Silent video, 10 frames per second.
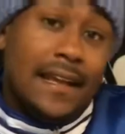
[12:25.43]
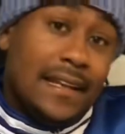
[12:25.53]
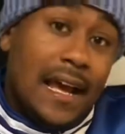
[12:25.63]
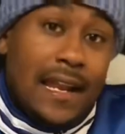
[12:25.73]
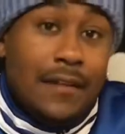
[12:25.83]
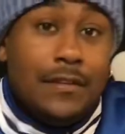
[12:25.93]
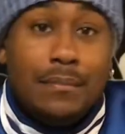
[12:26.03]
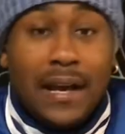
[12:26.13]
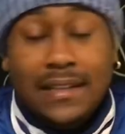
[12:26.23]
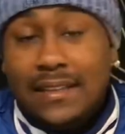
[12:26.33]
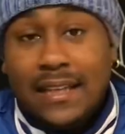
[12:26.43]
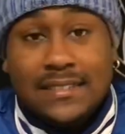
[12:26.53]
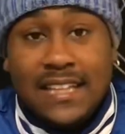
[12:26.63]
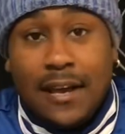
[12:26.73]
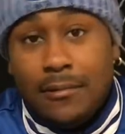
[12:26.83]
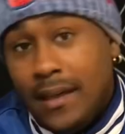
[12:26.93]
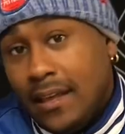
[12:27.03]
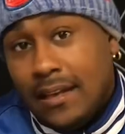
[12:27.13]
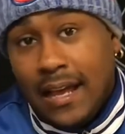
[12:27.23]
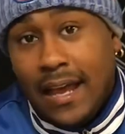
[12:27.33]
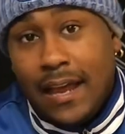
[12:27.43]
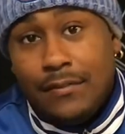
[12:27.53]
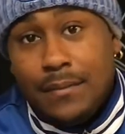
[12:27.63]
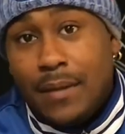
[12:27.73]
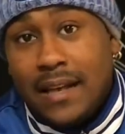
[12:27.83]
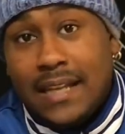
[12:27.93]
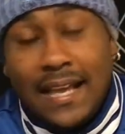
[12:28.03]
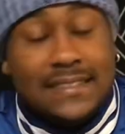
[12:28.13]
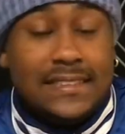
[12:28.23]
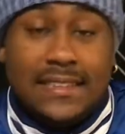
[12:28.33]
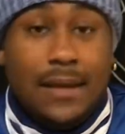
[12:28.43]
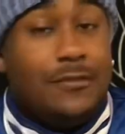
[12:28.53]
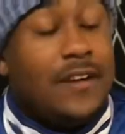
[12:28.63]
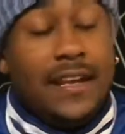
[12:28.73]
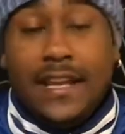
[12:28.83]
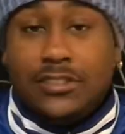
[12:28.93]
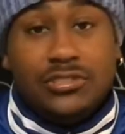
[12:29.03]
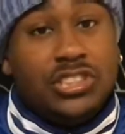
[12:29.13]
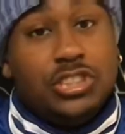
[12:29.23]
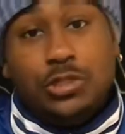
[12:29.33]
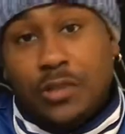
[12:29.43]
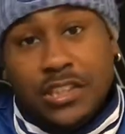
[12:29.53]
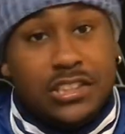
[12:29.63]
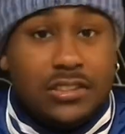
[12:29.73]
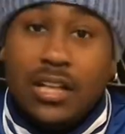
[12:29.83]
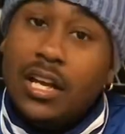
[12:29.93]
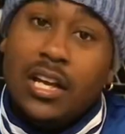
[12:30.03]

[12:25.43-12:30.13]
not everybody thinks that way, and not everybody has the same financial situation.